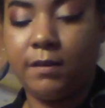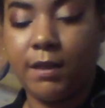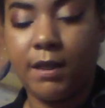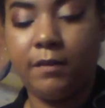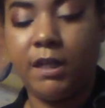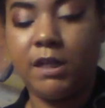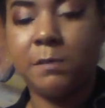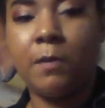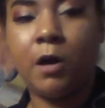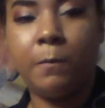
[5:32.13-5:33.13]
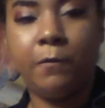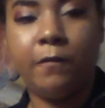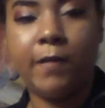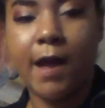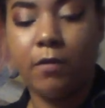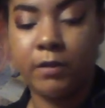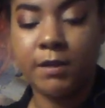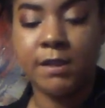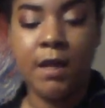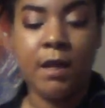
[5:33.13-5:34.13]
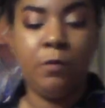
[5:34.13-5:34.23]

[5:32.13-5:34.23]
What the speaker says: and then these purple flowers,